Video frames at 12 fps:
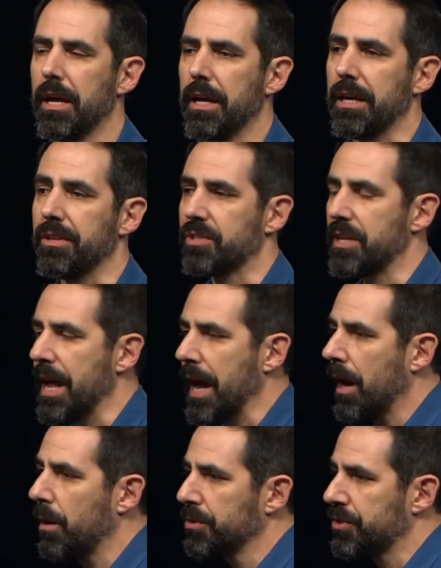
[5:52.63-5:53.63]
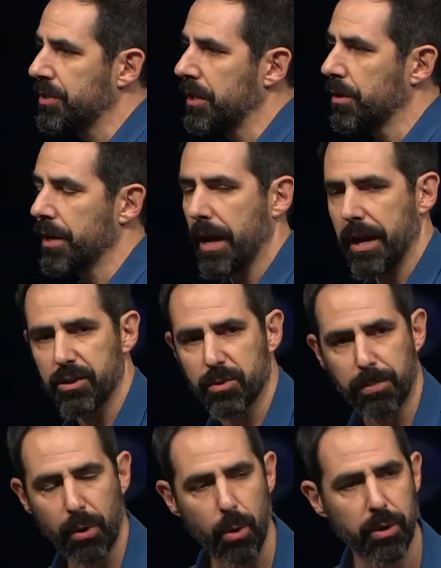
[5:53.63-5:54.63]
is now Syria has
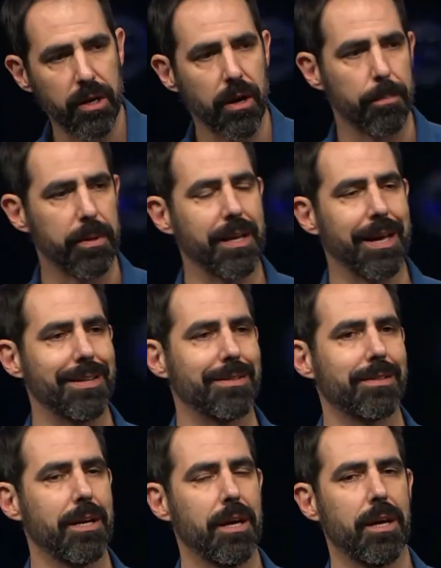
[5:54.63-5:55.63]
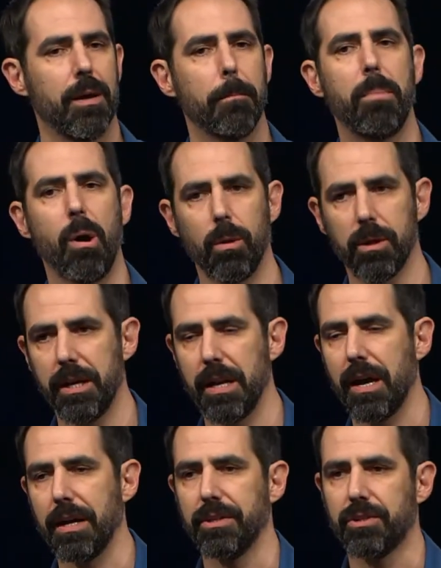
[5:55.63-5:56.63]
broken up. It has
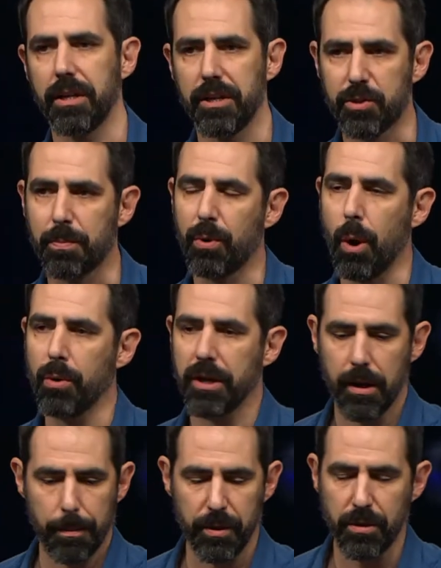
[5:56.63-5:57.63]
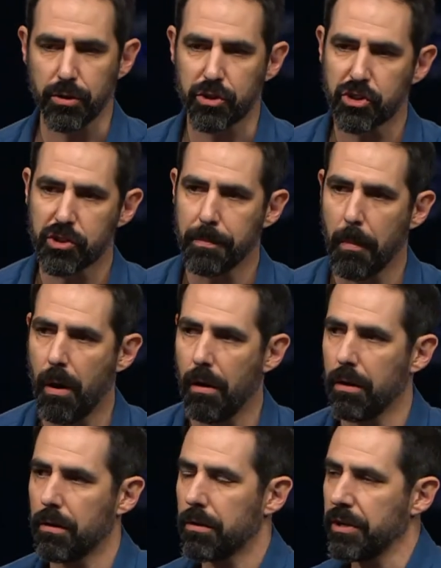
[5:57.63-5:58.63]
balkanized. It has broken up into
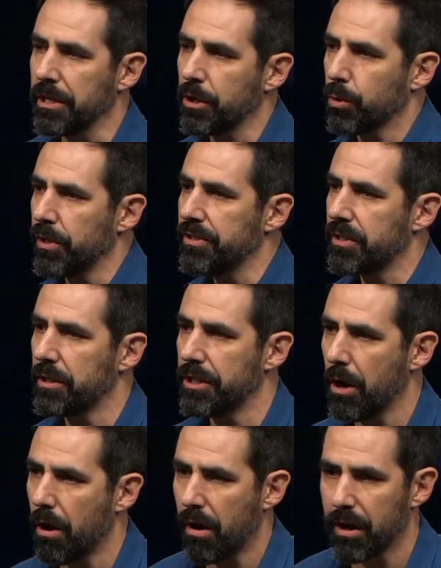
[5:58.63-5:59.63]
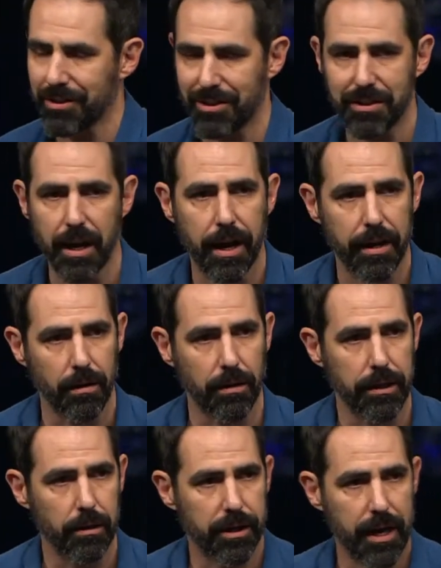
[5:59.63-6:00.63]
smaller, increasingly hostile
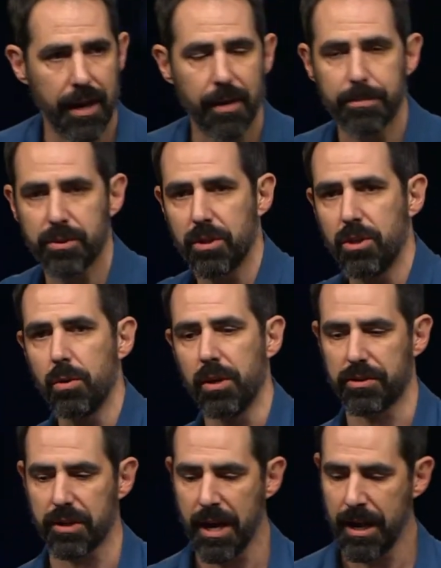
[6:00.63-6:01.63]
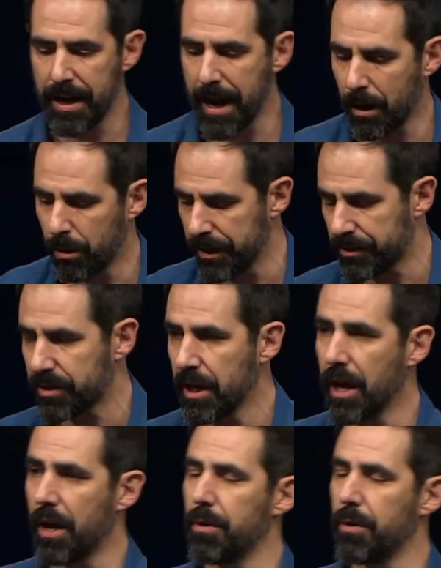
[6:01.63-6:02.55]
little camps and units. Now it's, uh,